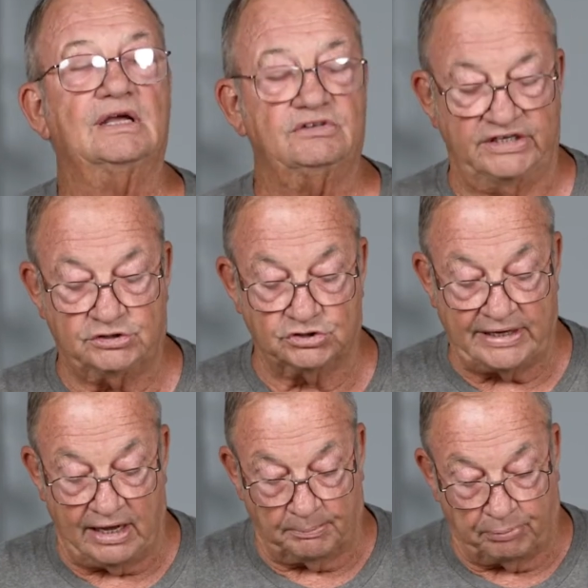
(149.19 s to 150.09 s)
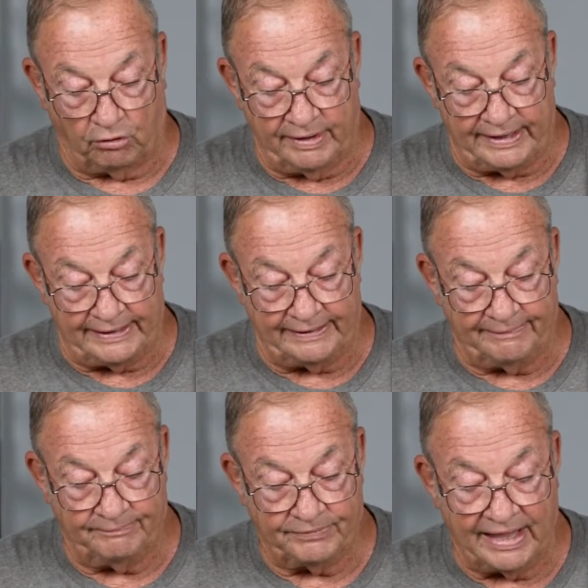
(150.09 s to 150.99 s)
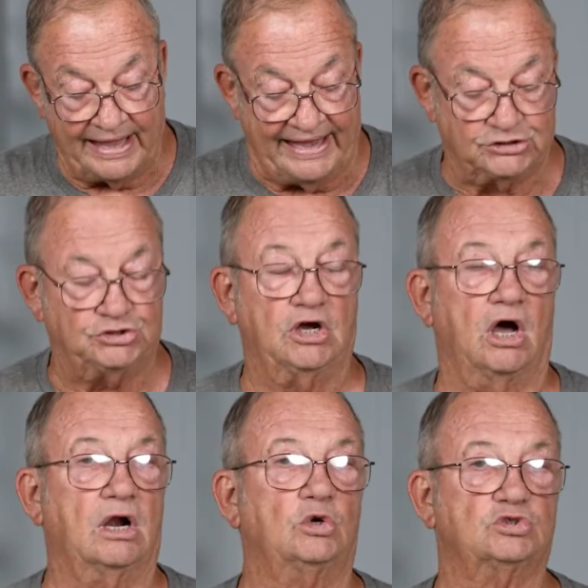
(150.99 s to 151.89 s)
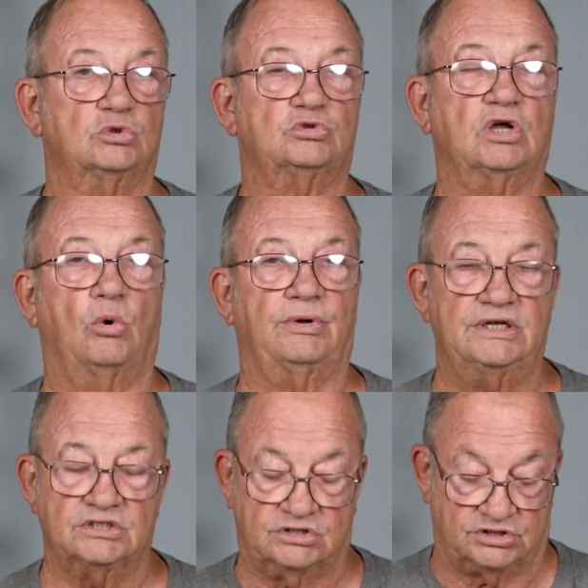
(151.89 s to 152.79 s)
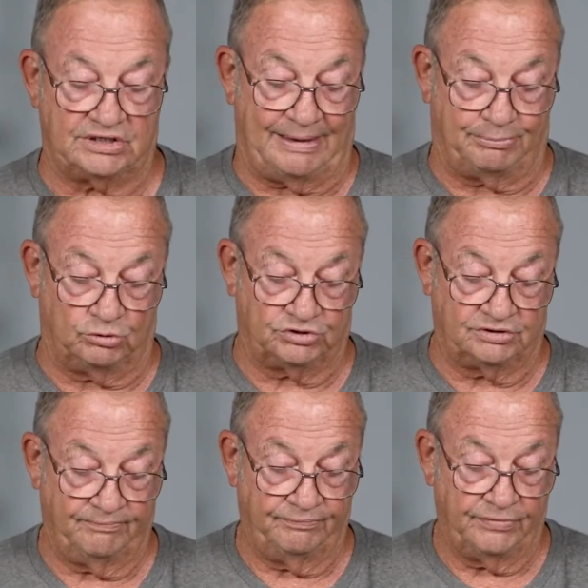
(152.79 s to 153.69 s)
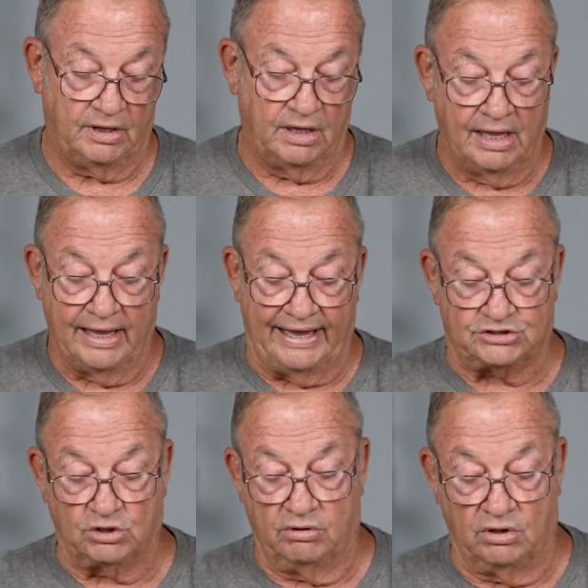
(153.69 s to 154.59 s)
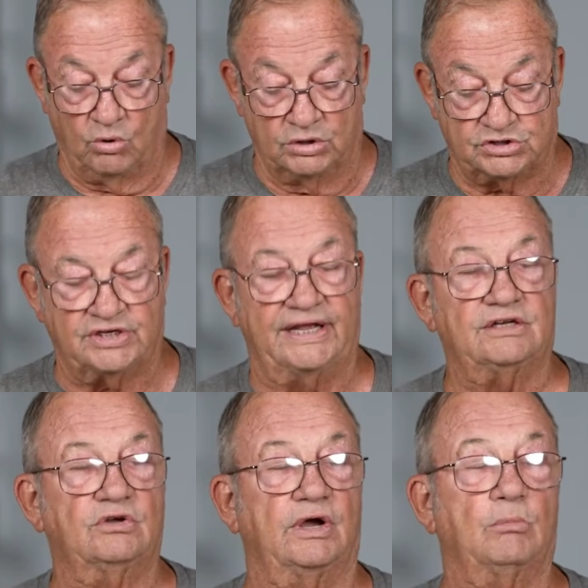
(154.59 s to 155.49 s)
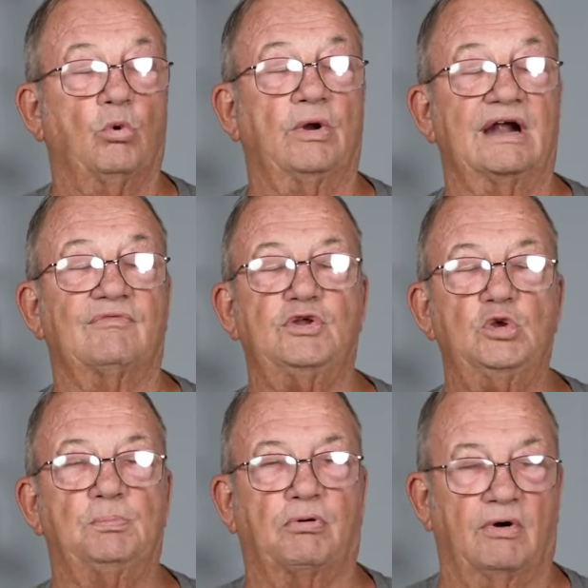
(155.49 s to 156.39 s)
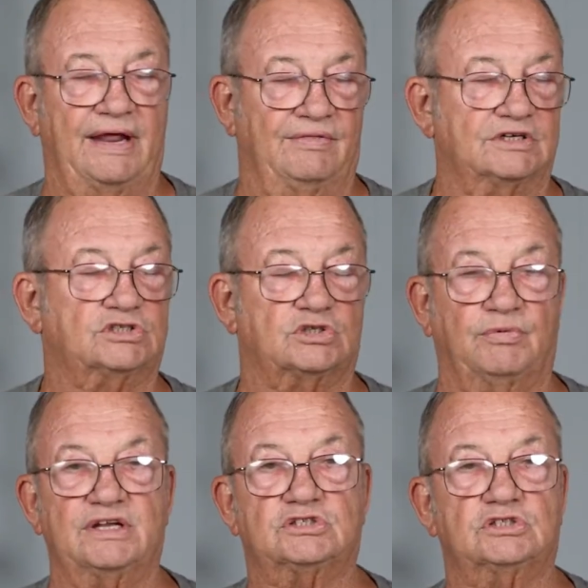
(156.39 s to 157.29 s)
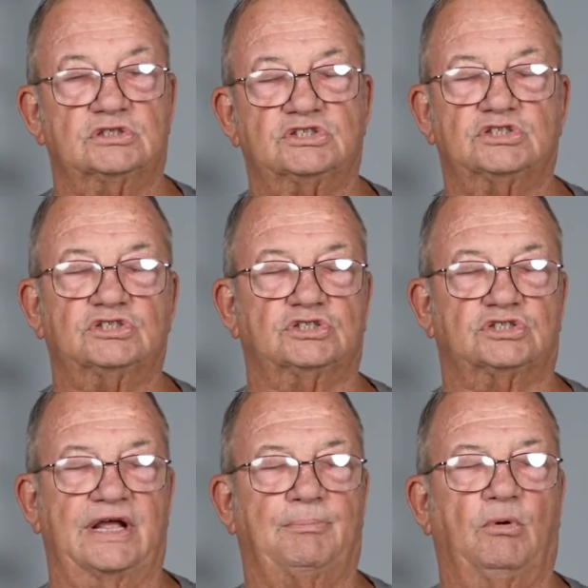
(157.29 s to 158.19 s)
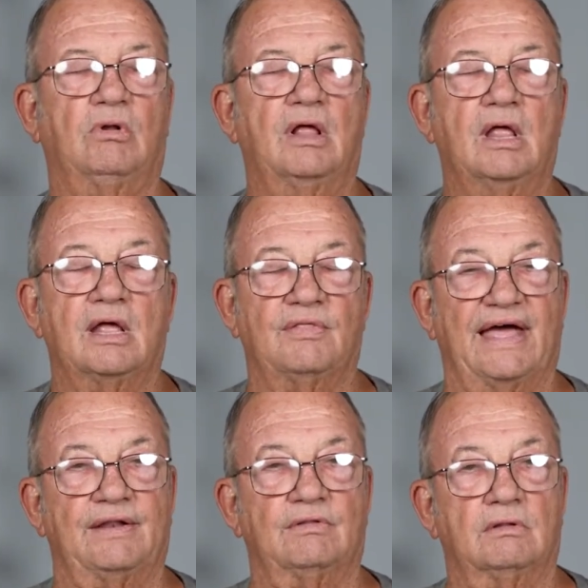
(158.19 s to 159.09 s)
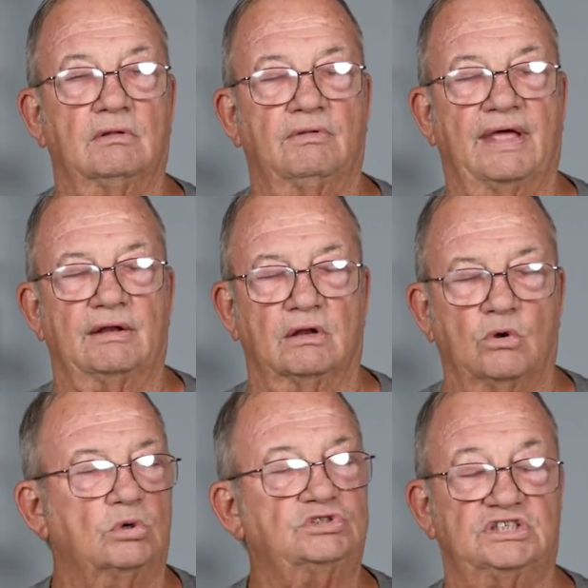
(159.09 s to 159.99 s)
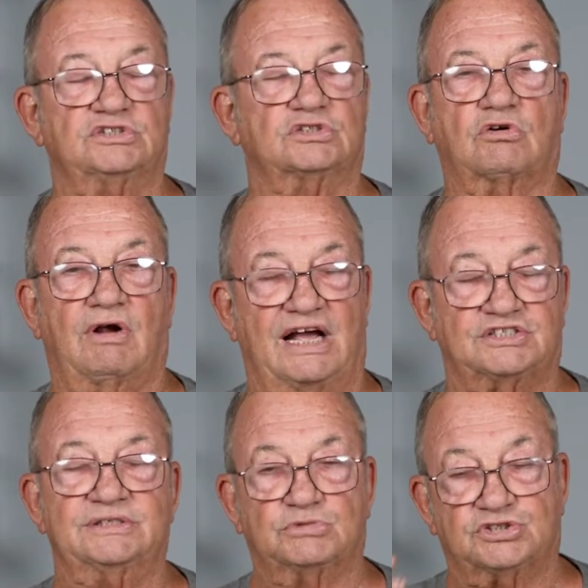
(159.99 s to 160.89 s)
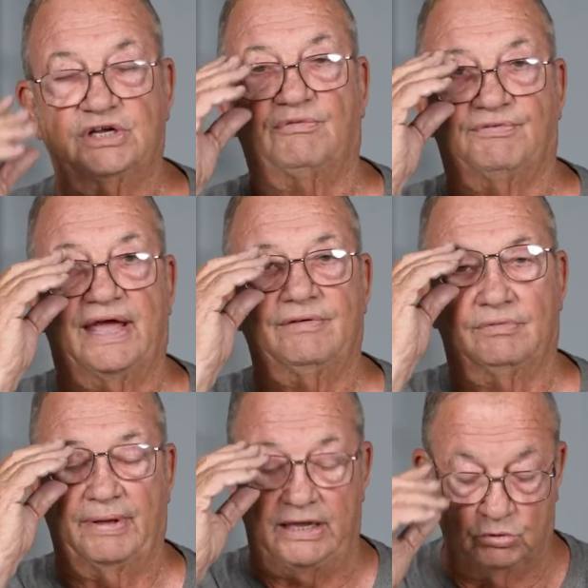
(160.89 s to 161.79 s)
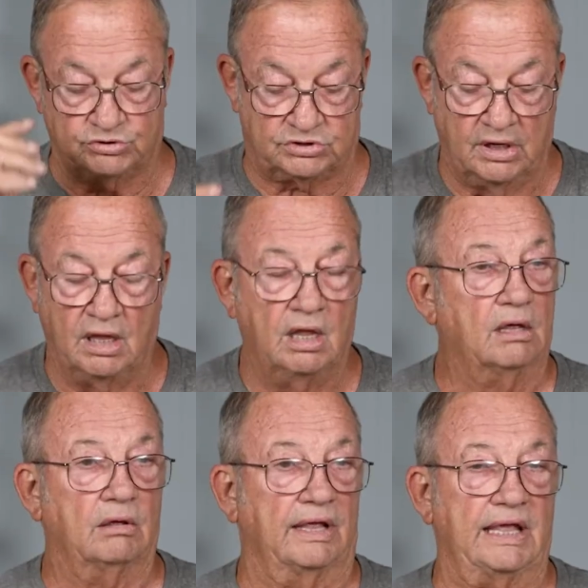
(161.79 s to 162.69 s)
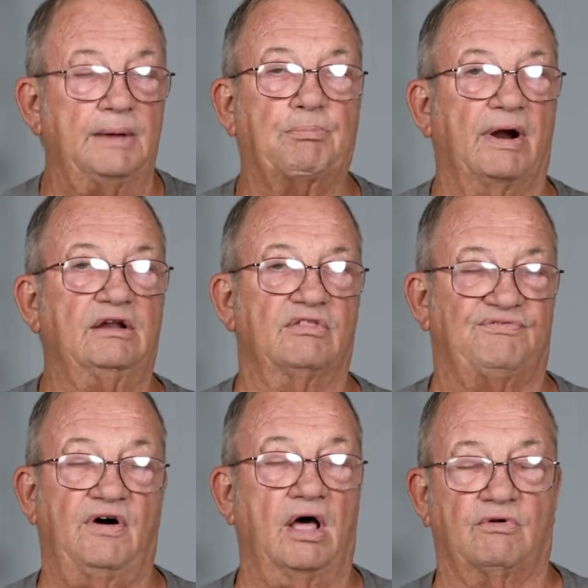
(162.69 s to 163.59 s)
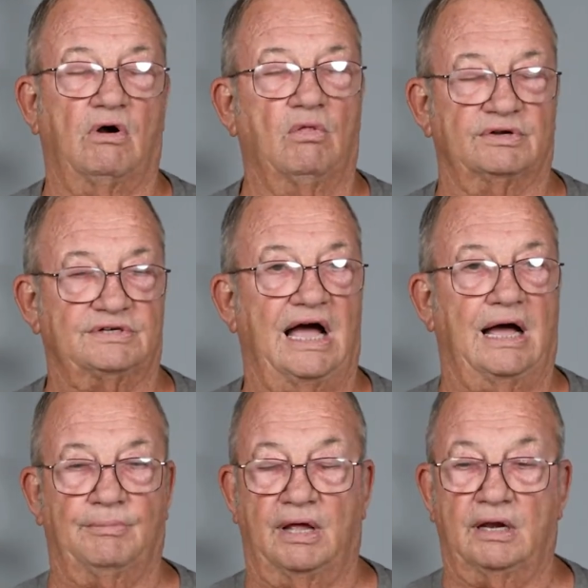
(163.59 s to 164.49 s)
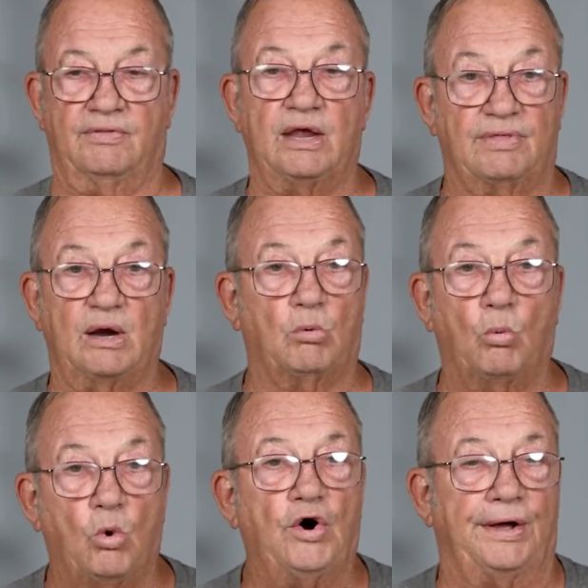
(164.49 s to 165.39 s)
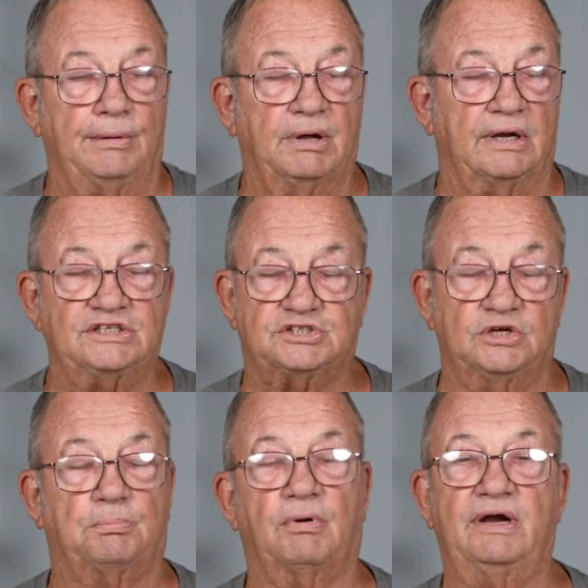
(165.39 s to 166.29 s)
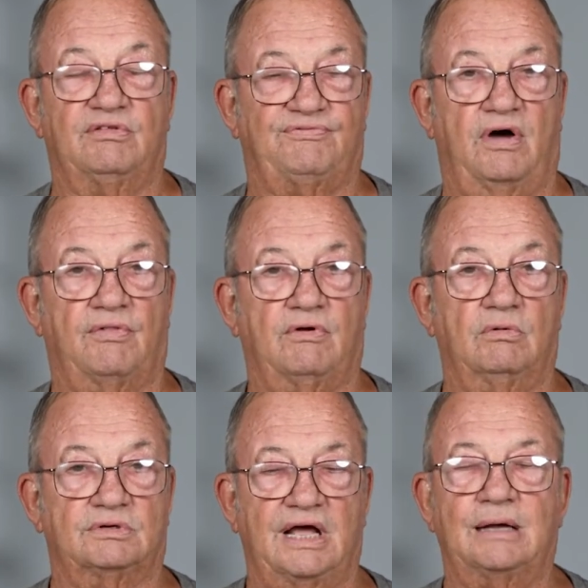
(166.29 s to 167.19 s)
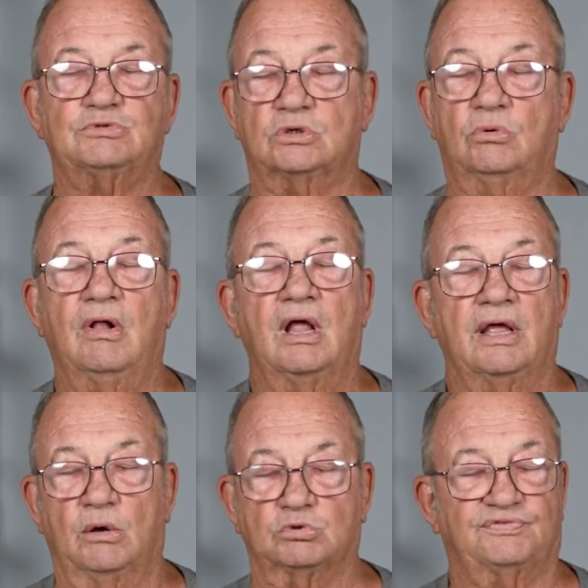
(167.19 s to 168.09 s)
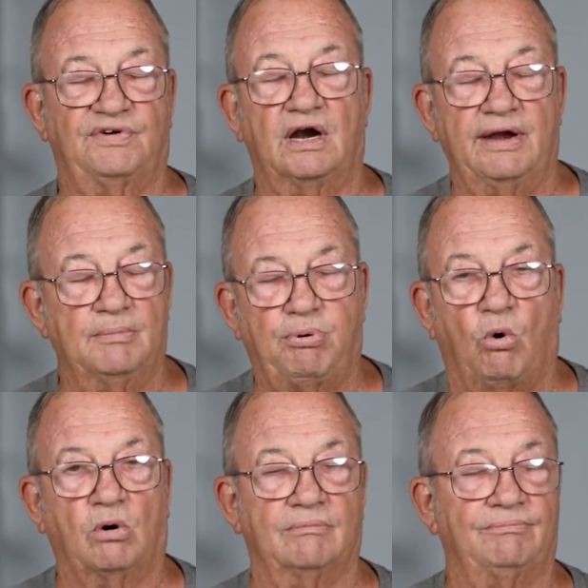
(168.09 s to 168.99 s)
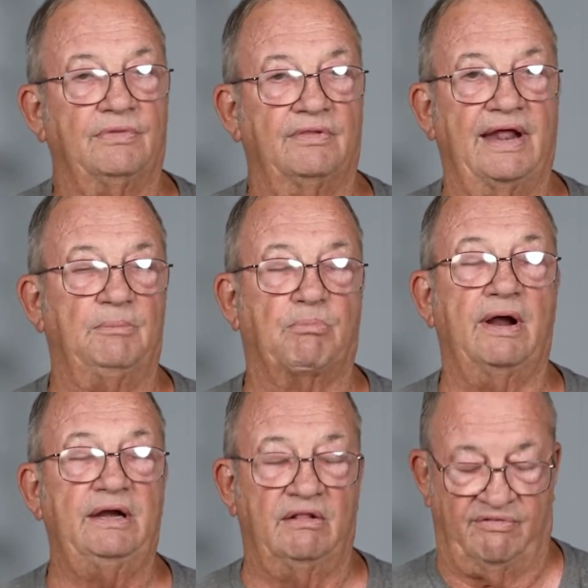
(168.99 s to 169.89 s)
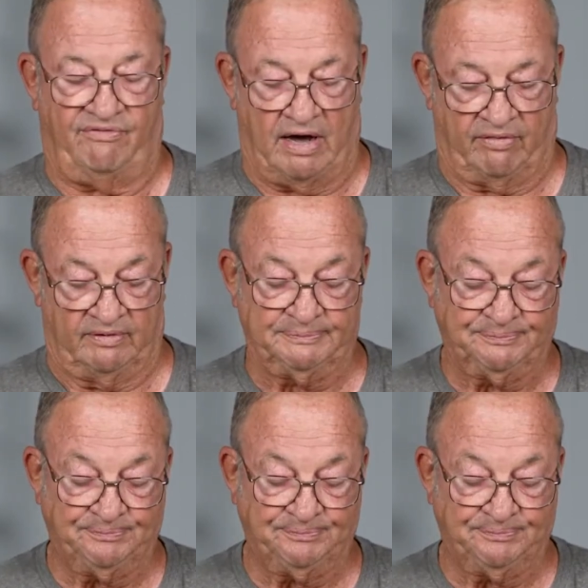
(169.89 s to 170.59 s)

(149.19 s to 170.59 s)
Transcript: teach us how to pray, as John also taught his disciples. And so the Lord said to him, Whenever you pray, this so this is this is the sample that that the Lord Jesus Christ Himself gave him. He was he, he prayed to the Father all the time, and they, they were one, but he still prayed to the Father all the time. So it was very important that he prayed to the Father.